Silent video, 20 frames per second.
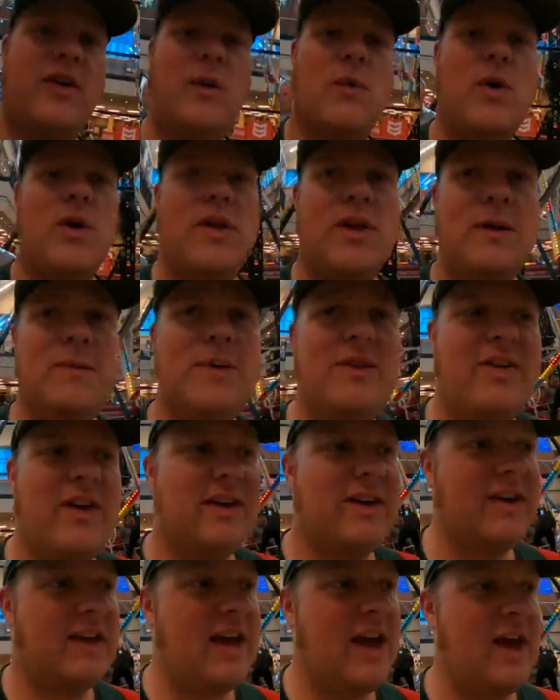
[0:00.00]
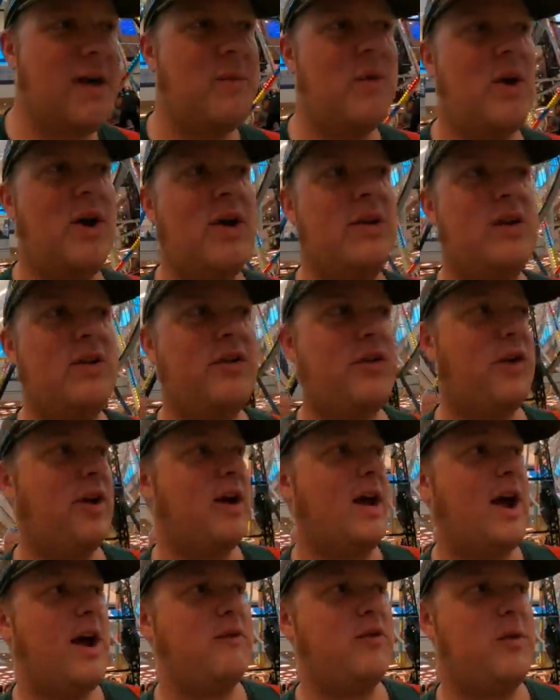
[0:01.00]
they won't let me take the camera on there, so I'm
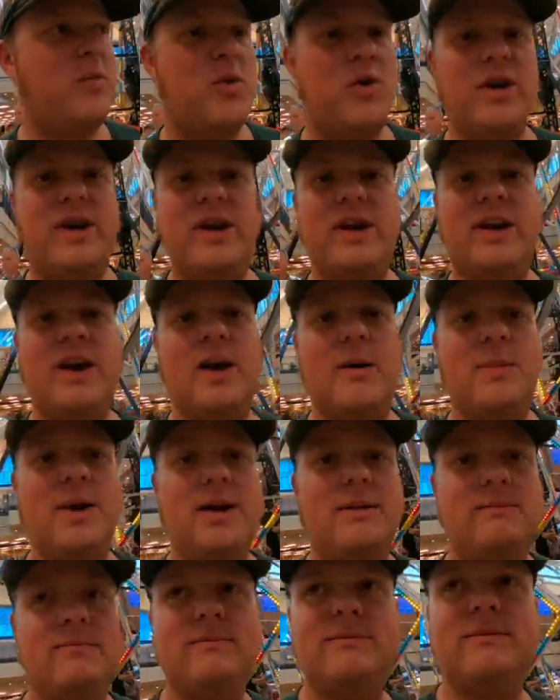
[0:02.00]
gonna have to put it in a cubby.